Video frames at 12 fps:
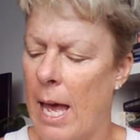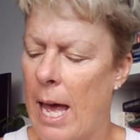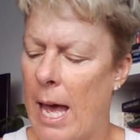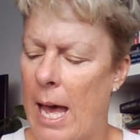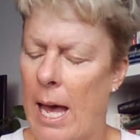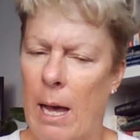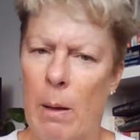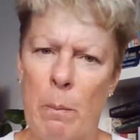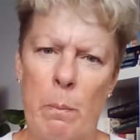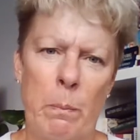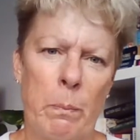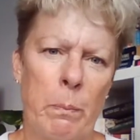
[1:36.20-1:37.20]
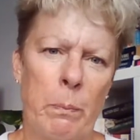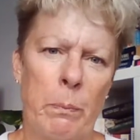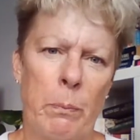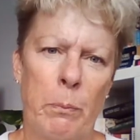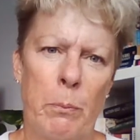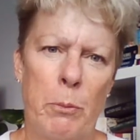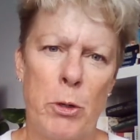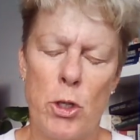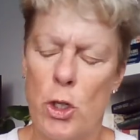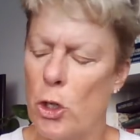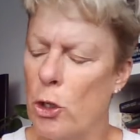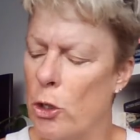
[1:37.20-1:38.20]
um,
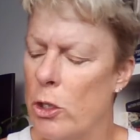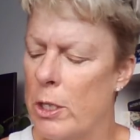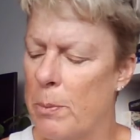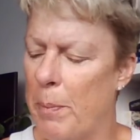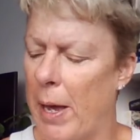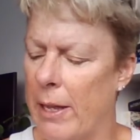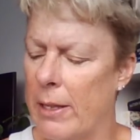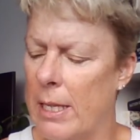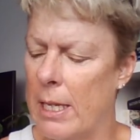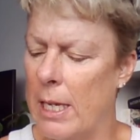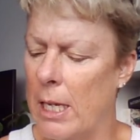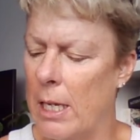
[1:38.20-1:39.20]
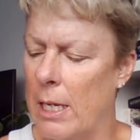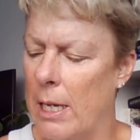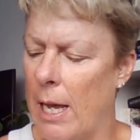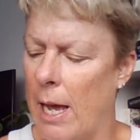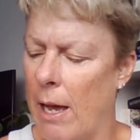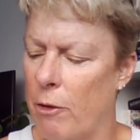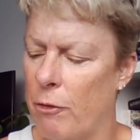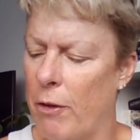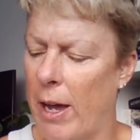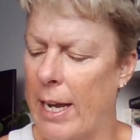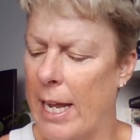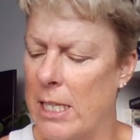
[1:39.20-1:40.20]
produce. But the uh,
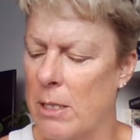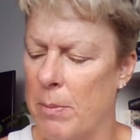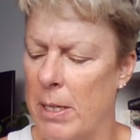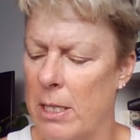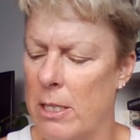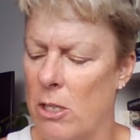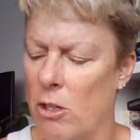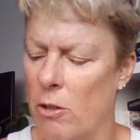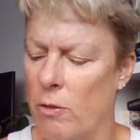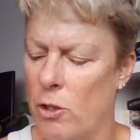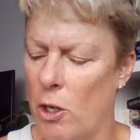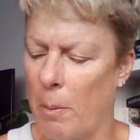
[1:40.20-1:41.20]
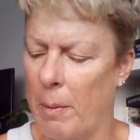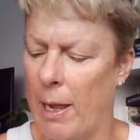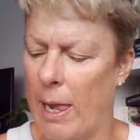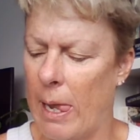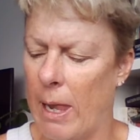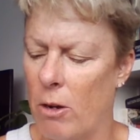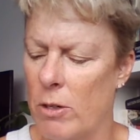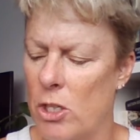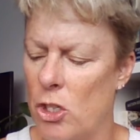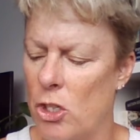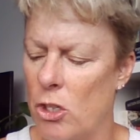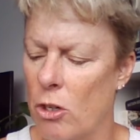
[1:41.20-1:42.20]
finance minister of Germany,
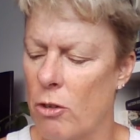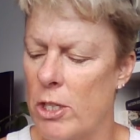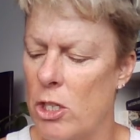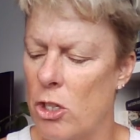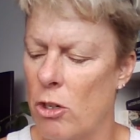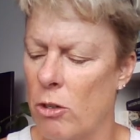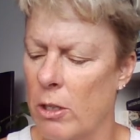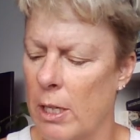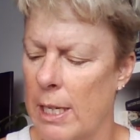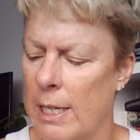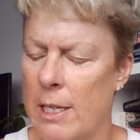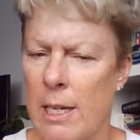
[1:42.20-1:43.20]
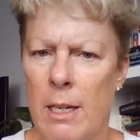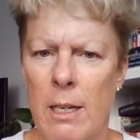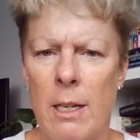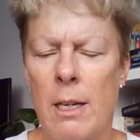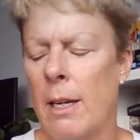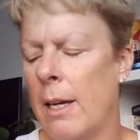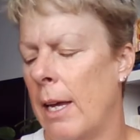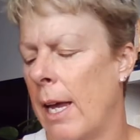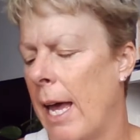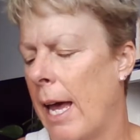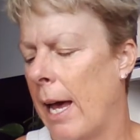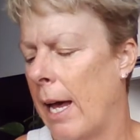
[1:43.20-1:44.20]
Chris, Christian Lindner,
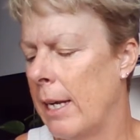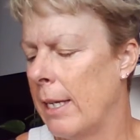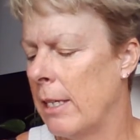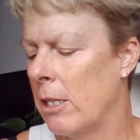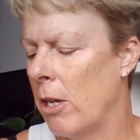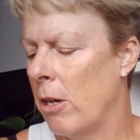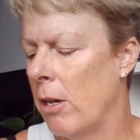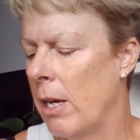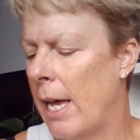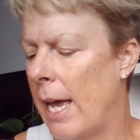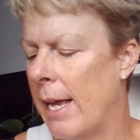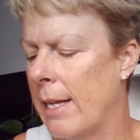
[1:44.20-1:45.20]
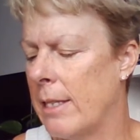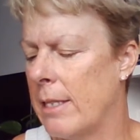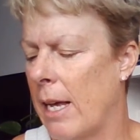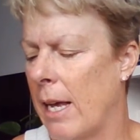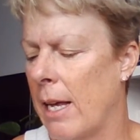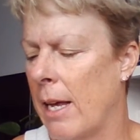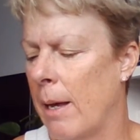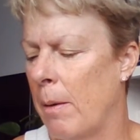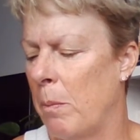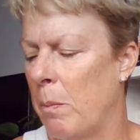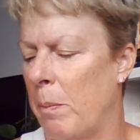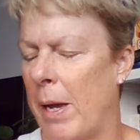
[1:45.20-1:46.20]
uh, Lindner has uh,
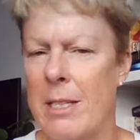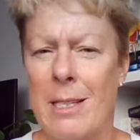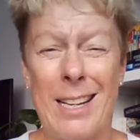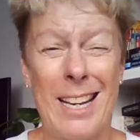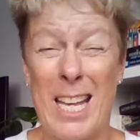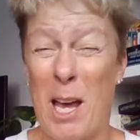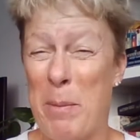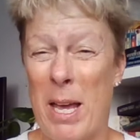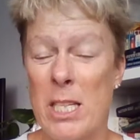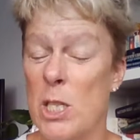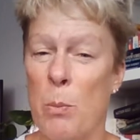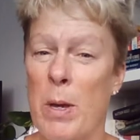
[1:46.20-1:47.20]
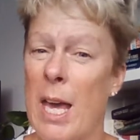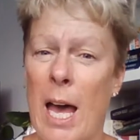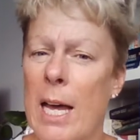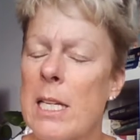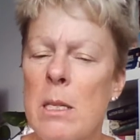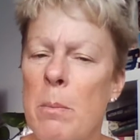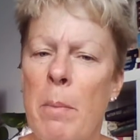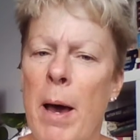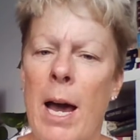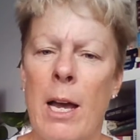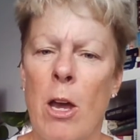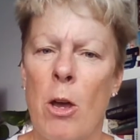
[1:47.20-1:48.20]
basically come out and said we can't
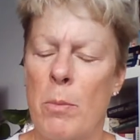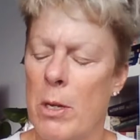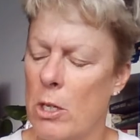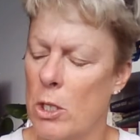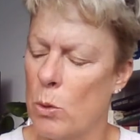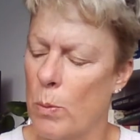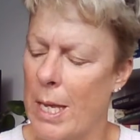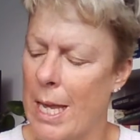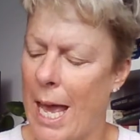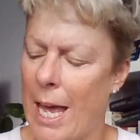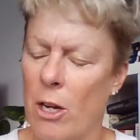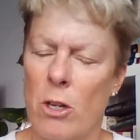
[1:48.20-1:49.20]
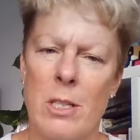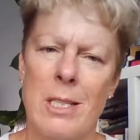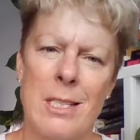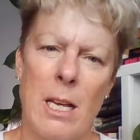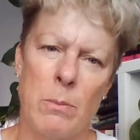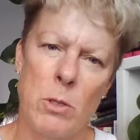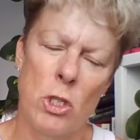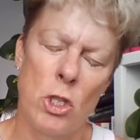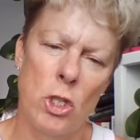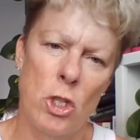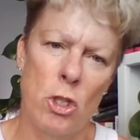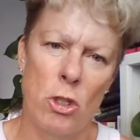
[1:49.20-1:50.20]
embargo because we cannot
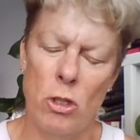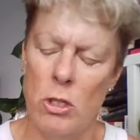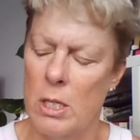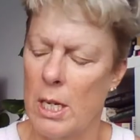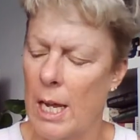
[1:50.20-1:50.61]
substitute